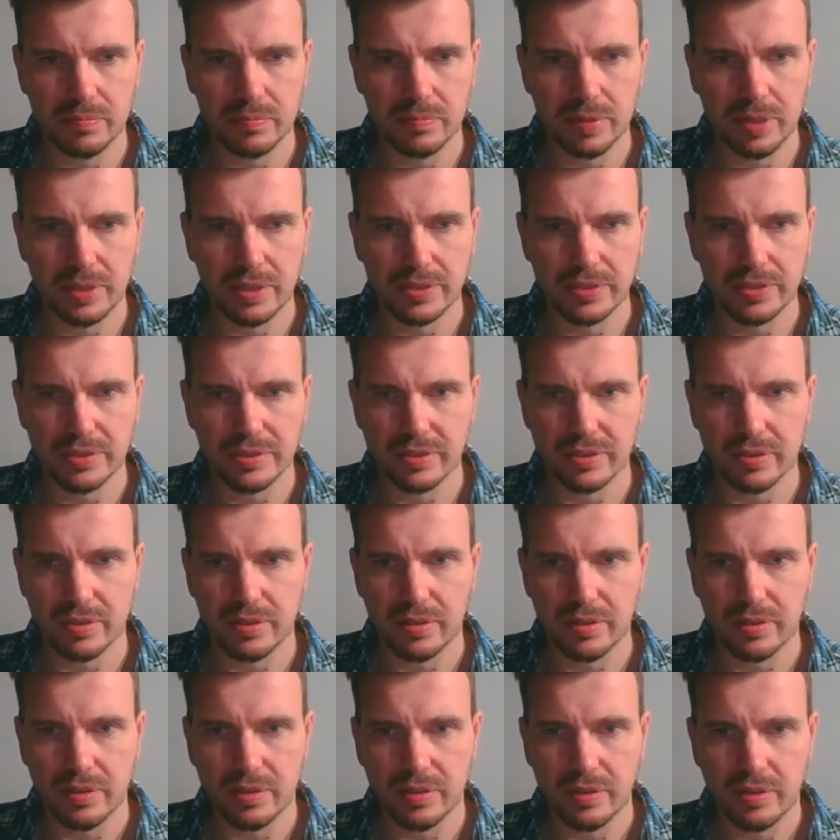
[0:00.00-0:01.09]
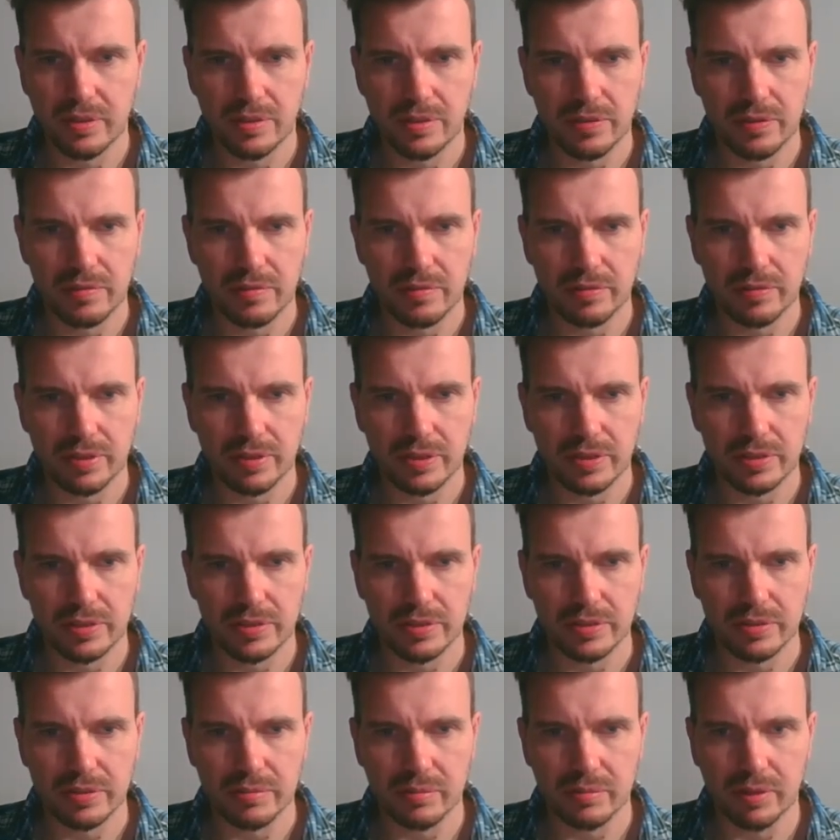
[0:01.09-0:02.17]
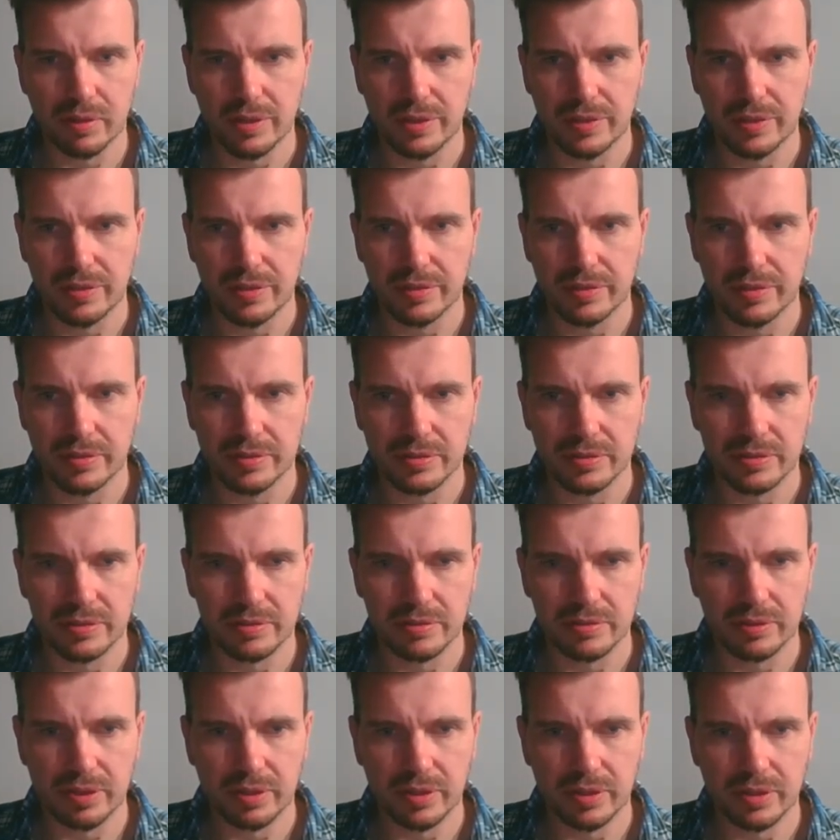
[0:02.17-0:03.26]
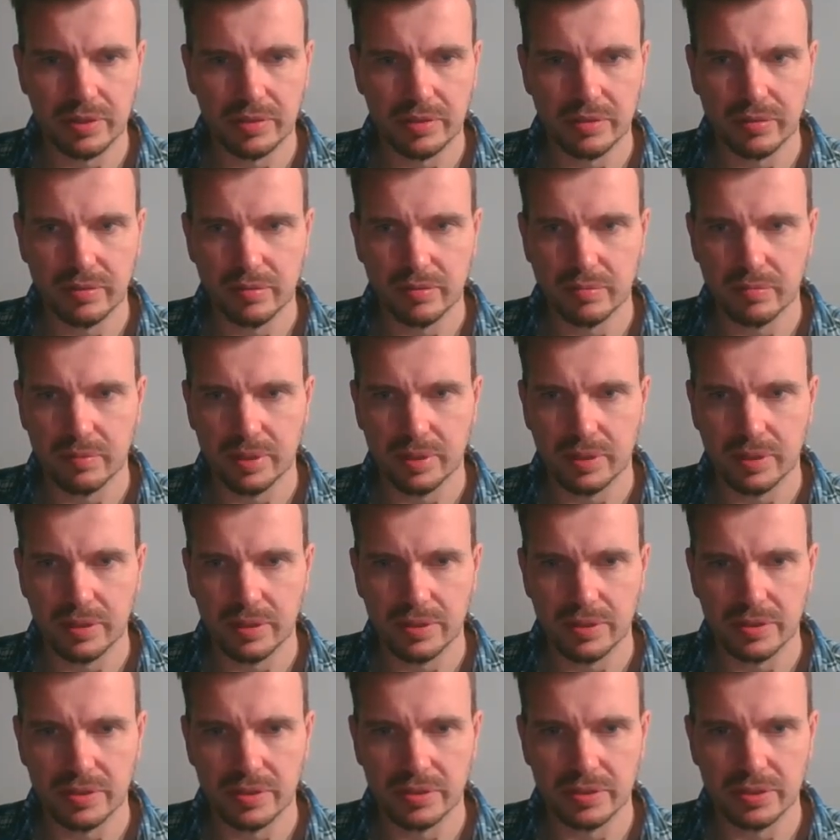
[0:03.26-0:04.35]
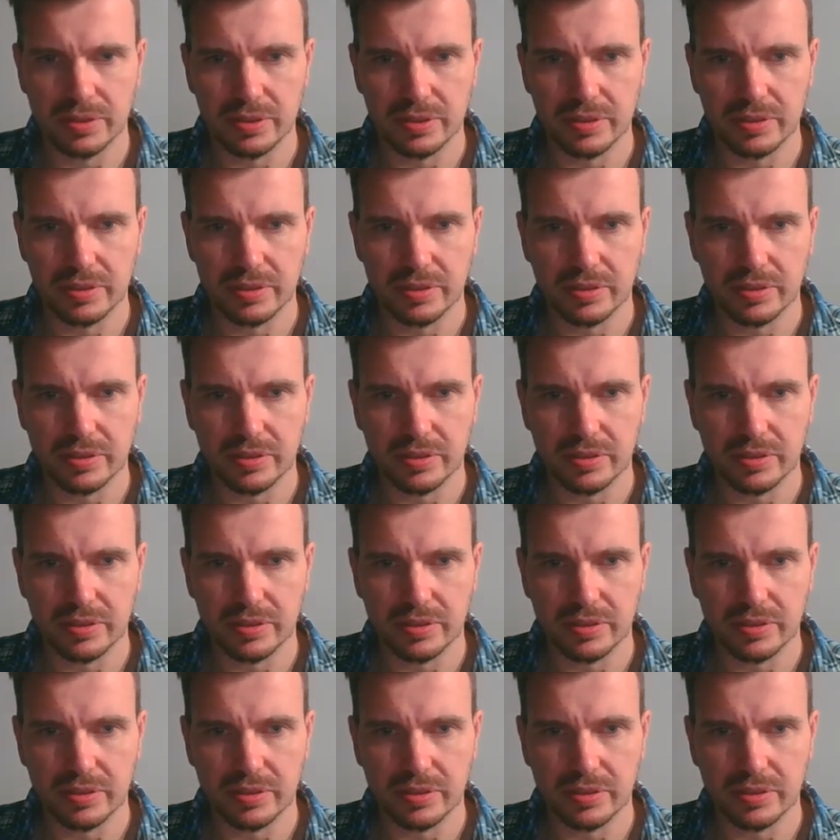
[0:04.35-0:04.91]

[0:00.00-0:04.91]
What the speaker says: plus 3 to the 1 squared minus 6